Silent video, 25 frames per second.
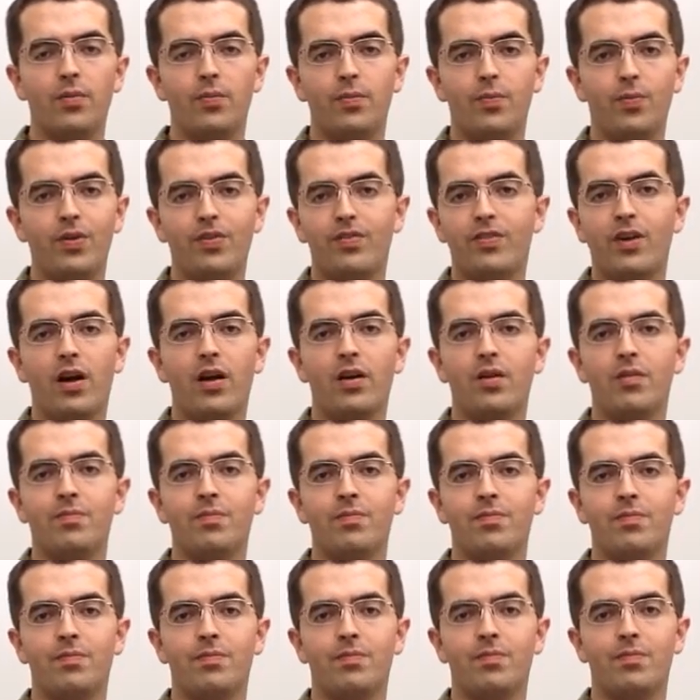We've gone
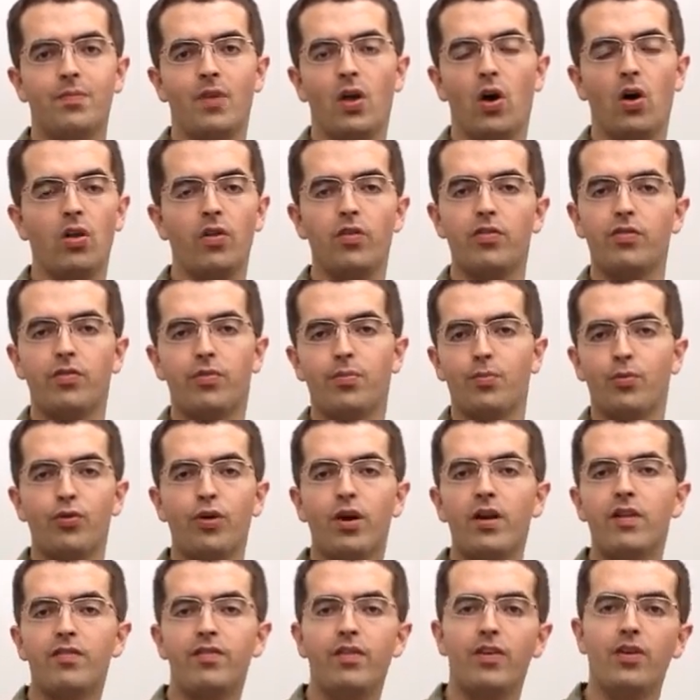all over from
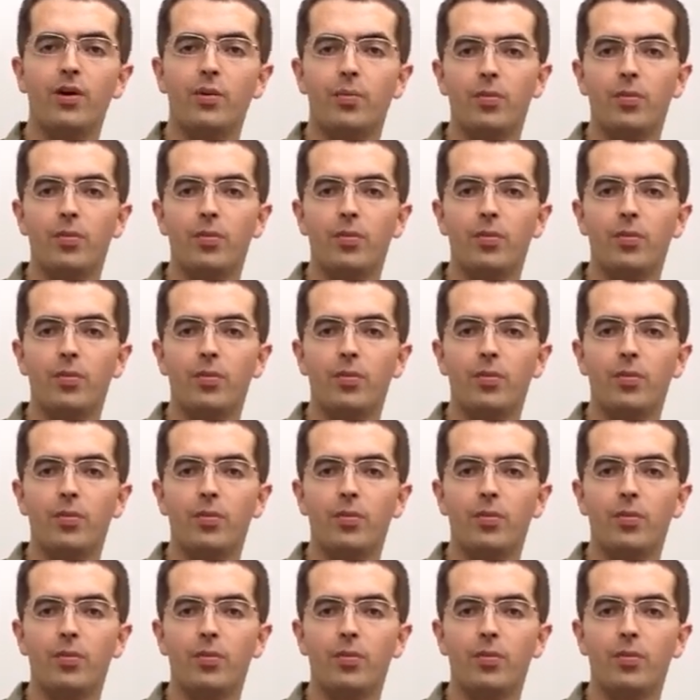Greenville,